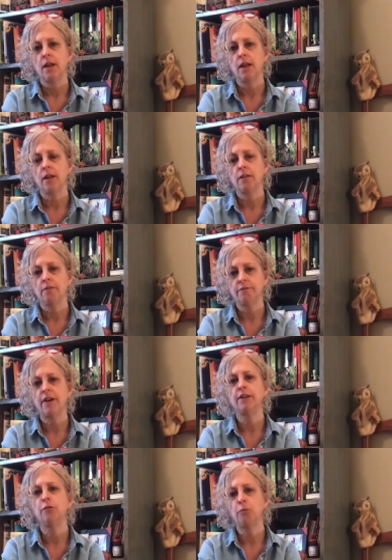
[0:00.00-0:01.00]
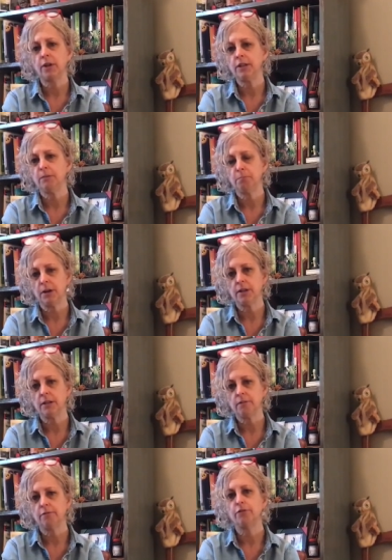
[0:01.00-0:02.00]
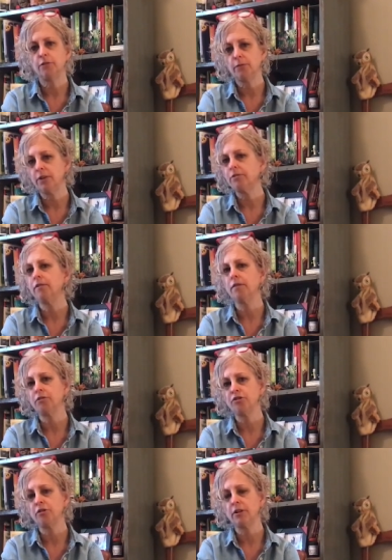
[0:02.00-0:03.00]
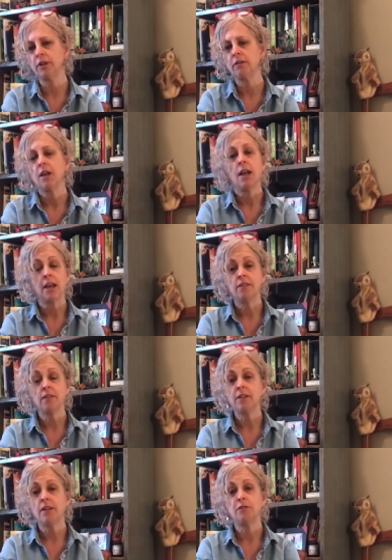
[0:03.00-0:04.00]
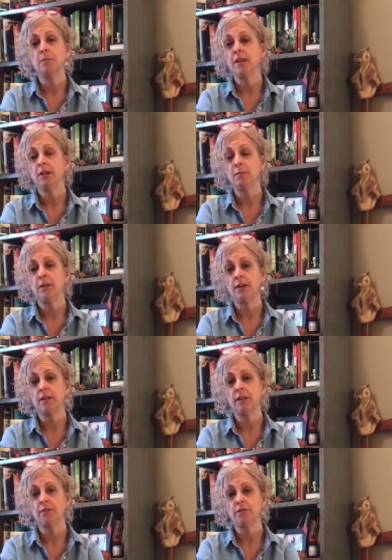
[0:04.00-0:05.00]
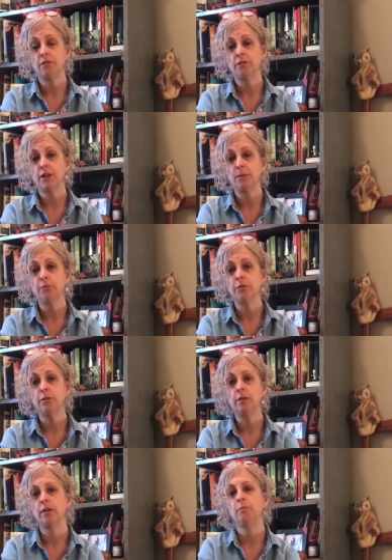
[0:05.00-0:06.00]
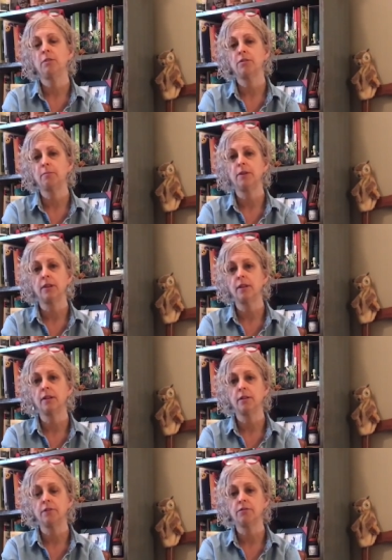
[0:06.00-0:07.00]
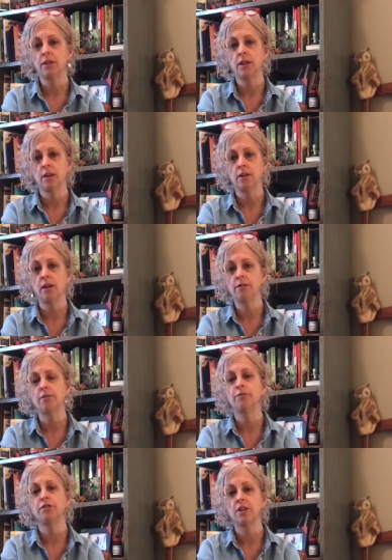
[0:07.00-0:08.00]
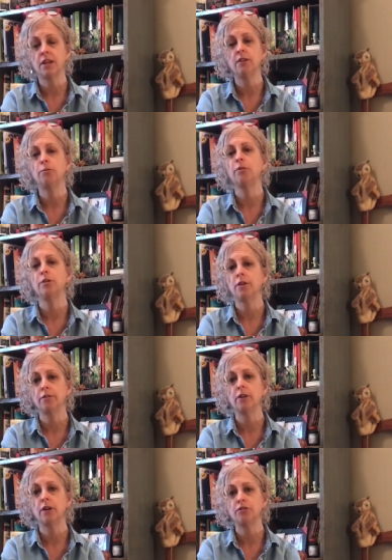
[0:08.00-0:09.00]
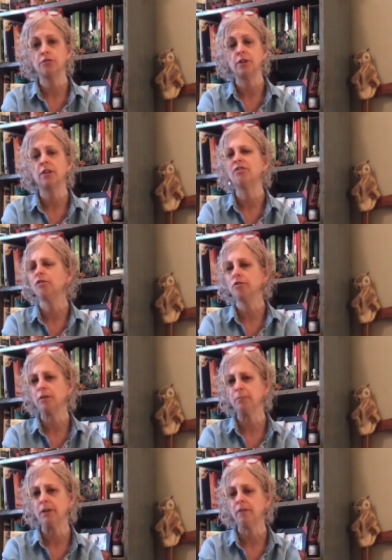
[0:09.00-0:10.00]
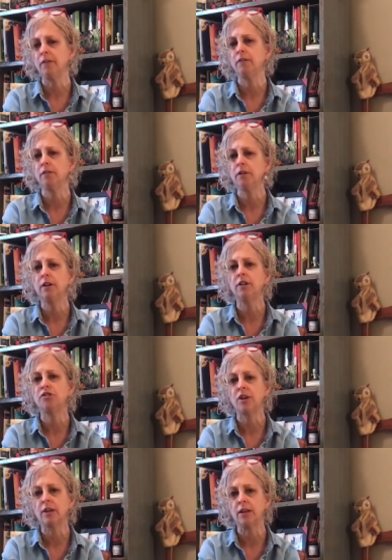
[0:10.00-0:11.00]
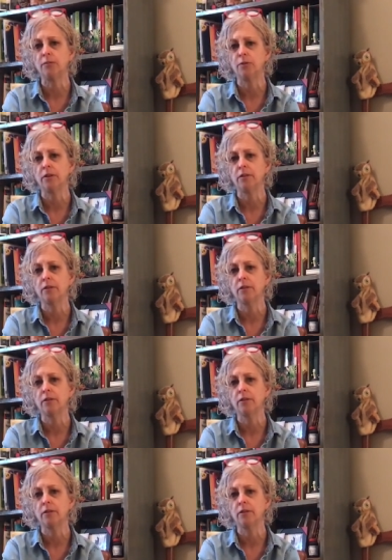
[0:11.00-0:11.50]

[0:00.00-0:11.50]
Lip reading: and find a writing buddy for the rest of this journey. It doesn't have to be anybody that lives in your neighborhood. It can be somebody that lives in another state or another country. It's just somebody that you're gonna check in with,